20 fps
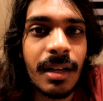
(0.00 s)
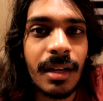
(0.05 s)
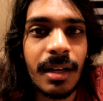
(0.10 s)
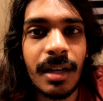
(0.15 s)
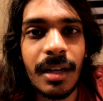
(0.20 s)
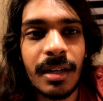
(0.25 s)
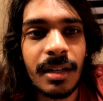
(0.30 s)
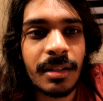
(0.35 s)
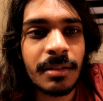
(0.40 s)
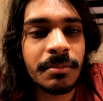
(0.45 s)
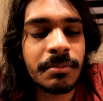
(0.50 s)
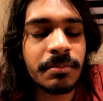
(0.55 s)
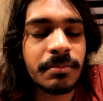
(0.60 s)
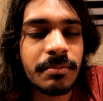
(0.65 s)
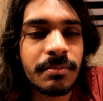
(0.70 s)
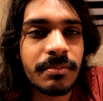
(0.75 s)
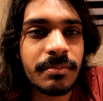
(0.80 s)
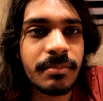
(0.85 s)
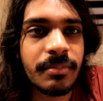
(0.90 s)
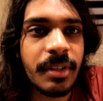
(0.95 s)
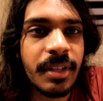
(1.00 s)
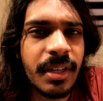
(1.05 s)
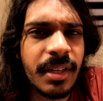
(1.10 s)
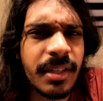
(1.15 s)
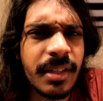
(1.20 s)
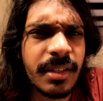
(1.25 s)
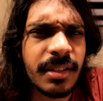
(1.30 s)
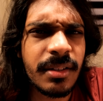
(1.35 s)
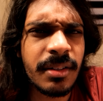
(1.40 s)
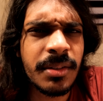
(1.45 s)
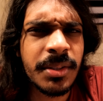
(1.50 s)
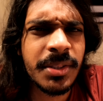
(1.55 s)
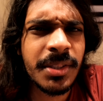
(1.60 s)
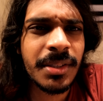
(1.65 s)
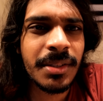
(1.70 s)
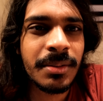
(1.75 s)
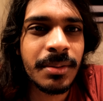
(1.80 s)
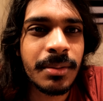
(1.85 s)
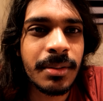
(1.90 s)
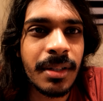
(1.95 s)
Um, yeah,
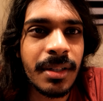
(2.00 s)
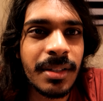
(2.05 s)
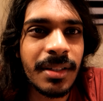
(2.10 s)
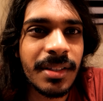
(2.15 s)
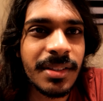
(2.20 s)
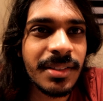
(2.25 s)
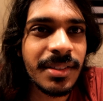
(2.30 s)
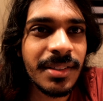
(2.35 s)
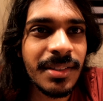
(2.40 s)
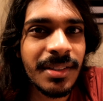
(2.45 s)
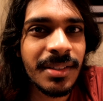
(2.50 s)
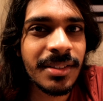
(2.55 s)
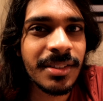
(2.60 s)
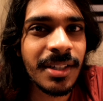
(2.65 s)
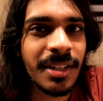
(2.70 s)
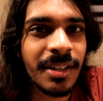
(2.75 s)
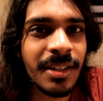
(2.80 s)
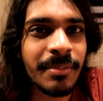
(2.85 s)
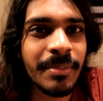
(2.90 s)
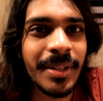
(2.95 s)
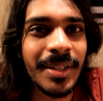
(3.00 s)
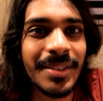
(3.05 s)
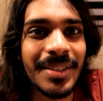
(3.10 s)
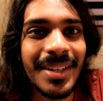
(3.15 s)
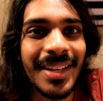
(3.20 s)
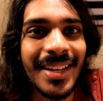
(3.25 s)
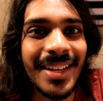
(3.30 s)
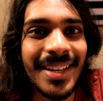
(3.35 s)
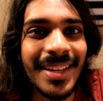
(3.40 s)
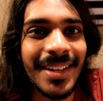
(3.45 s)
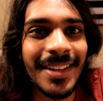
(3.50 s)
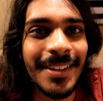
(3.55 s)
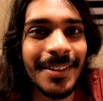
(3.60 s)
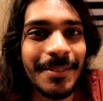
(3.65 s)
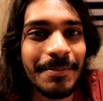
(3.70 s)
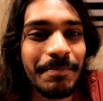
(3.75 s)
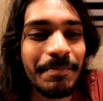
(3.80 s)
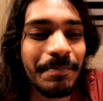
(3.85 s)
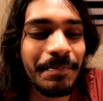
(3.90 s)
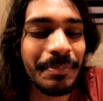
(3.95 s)
also, let's uh, talk about
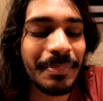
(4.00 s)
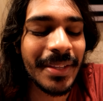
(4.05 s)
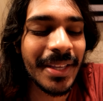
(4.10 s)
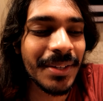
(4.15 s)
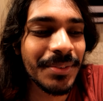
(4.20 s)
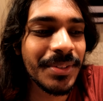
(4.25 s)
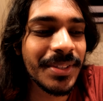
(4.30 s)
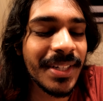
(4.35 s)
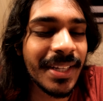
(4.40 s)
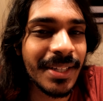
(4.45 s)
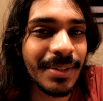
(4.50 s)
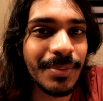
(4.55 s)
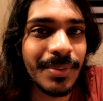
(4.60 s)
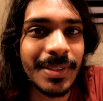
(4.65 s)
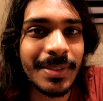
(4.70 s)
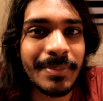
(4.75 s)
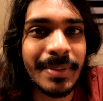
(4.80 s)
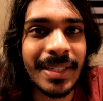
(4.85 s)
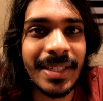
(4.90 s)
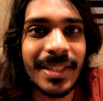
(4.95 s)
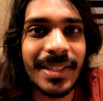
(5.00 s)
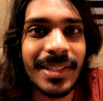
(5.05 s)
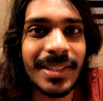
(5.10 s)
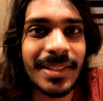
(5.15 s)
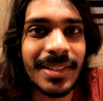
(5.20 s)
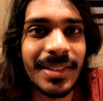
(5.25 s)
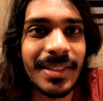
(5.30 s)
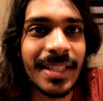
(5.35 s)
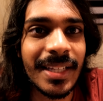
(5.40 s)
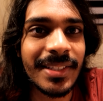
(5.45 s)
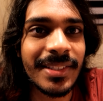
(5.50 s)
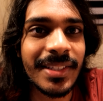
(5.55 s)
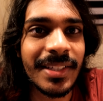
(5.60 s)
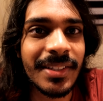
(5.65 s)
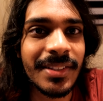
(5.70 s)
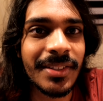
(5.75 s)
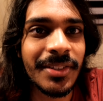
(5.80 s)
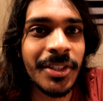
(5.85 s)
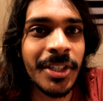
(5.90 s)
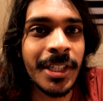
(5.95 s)
um, how today was my last day
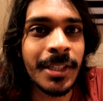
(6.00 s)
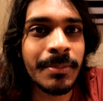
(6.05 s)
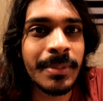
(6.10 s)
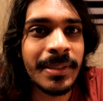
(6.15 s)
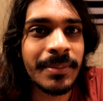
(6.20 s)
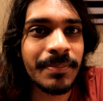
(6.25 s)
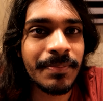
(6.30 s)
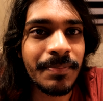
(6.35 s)
on the job.